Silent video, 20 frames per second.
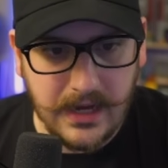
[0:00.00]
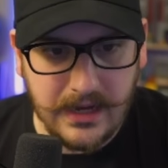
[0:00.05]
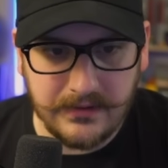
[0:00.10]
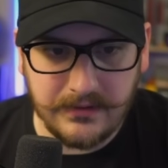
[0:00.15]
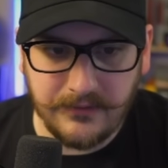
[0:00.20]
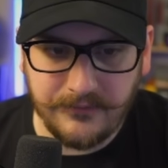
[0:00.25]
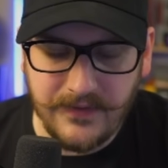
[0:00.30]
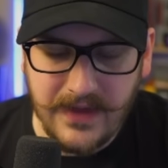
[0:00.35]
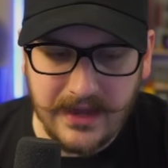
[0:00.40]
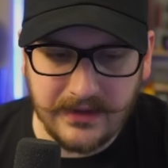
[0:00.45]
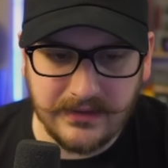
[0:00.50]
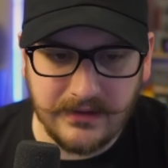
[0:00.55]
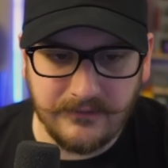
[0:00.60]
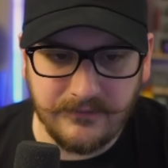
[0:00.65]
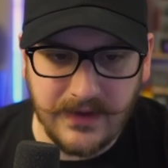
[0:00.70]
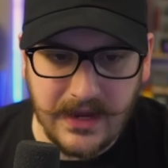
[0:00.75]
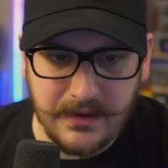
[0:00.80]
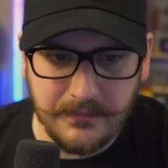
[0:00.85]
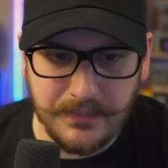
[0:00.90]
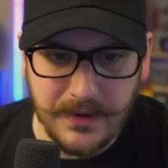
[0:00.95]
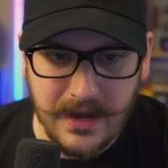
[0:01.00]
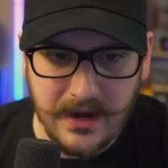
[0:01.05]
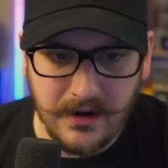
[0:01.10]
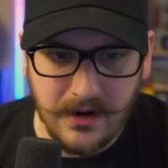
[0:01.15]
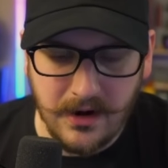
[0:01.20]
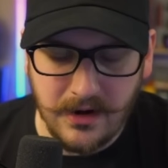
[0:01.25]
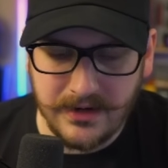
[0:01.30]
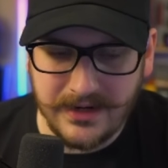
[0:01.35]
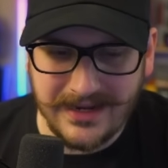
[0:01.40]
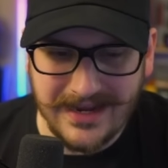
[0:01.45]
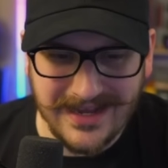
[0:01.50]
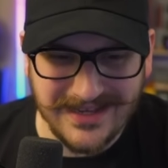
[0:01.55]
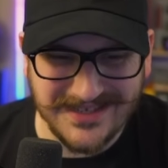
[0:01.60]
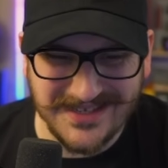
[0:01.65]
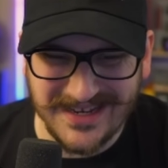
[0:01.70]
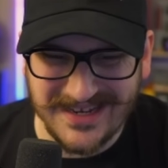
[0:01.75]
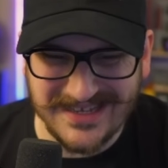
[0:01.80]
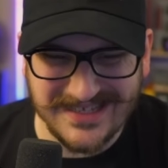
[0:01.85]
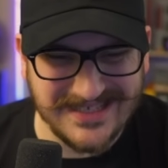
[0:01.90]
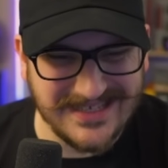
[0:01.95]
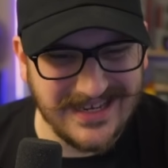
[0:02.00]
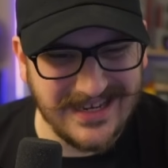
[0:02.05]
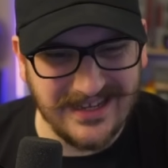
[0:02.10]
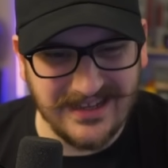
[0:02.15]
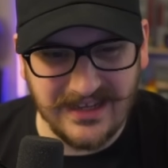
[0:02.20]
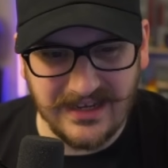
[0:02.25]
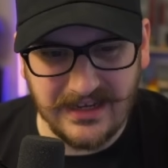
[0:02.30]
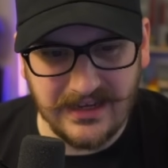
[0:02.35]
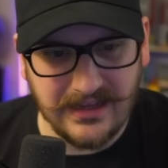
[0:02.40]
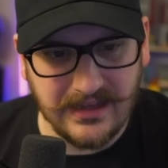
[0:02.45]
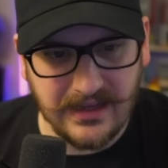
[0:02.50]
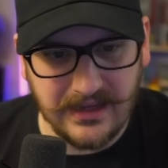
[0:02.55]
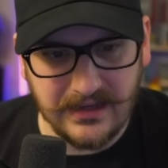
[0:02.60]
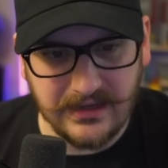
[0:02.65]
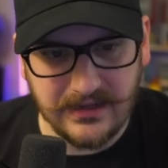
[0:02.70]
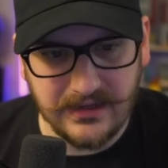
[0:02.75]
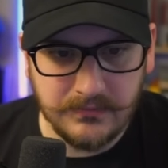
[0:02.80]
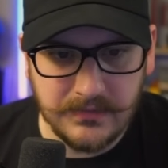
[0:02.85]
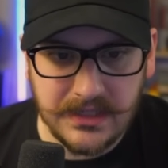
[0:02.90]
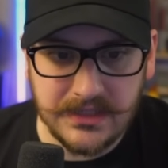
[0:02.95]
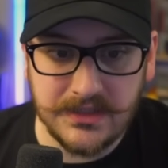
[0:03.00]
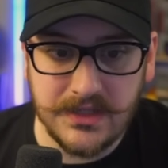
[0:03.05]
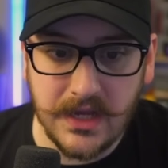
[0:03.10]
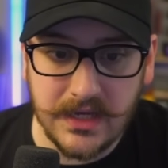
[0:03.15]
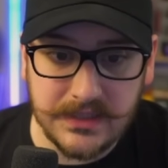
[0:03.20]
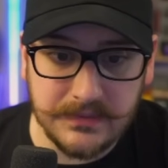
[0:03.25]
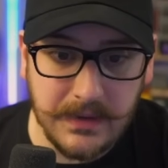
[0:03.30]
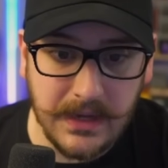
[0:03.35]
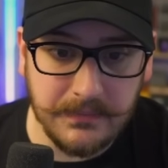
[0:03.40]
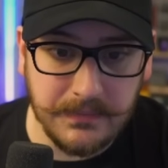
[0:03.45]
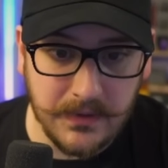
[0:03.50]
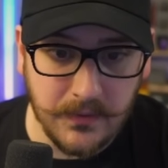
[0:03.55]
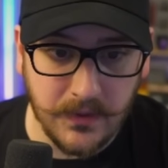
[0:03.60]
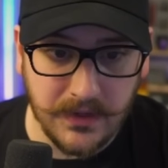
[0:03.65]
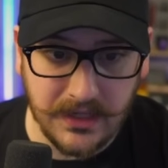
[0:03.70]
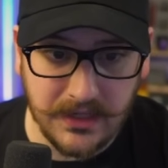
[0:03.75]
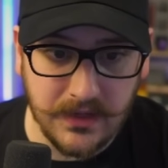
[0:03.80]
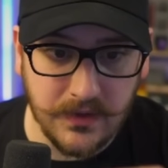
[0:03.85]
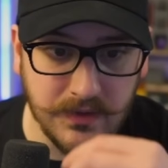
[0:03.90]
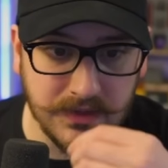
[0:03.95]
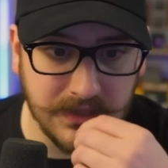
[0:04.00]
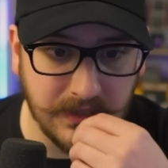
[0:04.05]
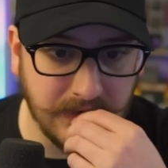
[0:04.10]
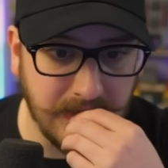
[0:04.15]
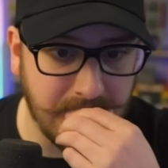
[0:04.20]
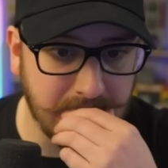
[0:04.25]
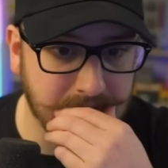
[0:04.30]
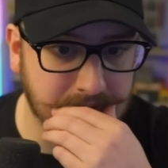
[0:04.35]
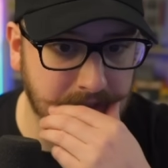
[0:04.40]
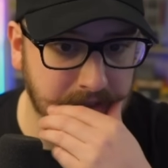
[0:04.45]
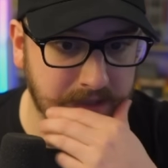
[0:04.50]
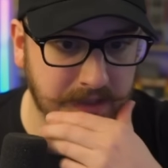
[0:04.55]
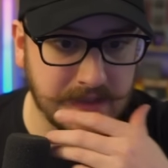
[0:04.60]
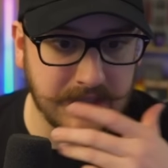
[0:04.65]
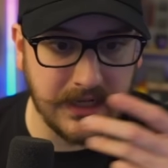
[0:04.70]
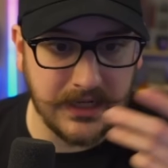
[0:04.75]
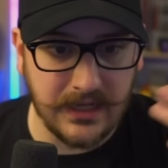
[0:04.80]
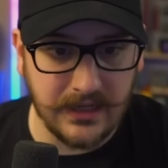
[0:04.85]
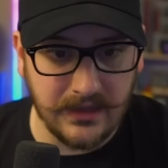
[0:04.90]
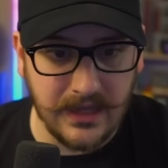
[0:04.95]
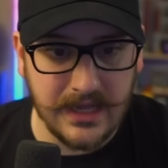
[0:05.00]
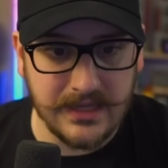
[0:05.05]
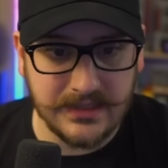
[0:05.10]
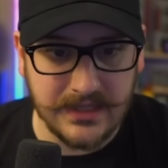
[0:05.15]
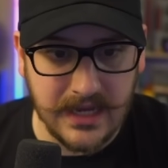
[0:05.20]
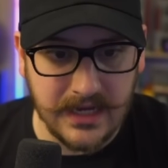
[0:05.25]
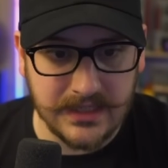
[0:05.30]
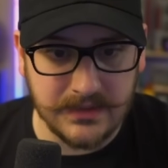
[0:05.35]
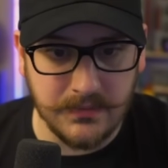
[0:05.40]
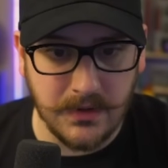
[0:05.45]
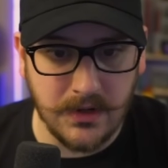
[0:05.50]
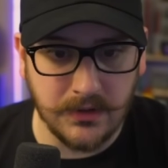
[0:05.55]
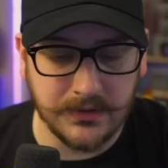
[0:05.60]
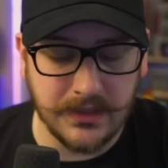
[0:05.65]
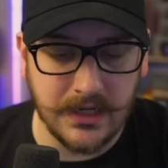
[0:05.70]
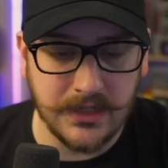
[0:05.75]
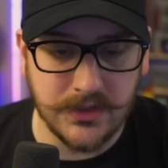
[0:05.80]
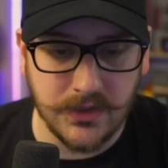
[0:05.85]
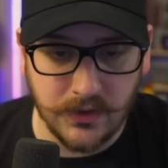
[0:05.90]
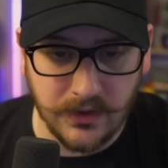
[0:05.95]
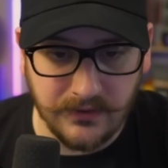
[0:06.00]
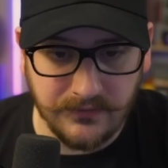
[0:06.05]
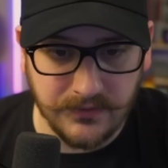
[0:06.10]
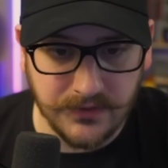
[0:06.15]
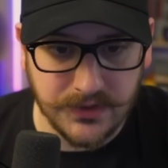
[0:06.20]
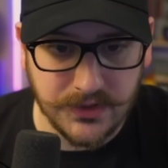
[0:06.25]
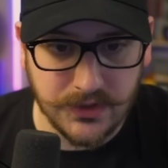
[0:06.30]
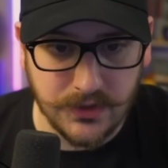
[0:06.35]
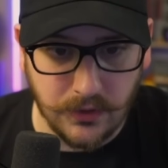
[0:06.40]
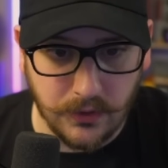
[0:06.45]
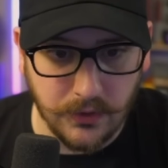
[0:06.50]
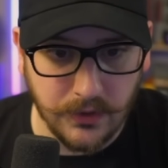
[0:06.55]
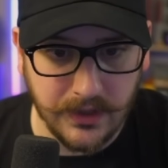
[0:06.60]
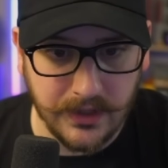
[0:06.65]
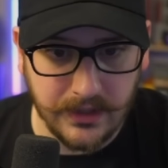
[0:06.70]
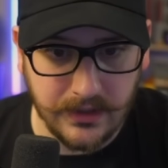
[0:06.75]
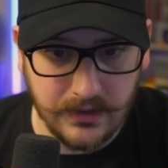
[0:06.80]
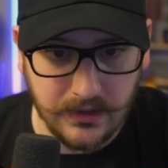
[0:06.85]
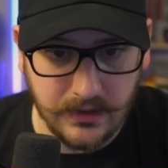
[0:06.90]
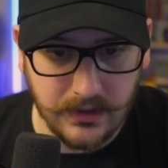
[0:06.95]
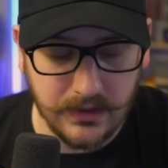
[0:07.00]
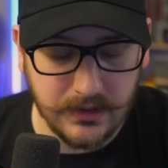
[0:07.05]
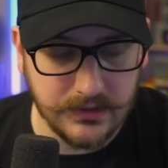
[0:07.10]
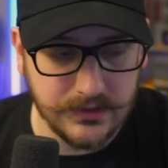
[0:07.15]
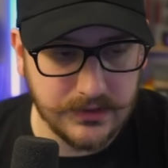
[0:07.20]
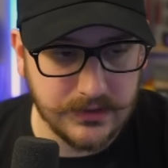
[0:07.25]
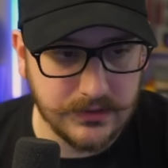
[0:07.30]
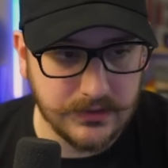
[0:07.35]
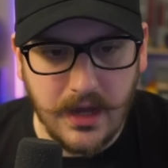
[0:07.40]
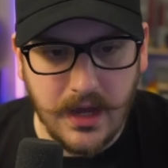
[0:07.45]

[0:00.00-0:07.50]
And the fact that Vampire already has like a ceiling, like this does make me want to use it less, because it's getting less X mult and it's only for scoring cards.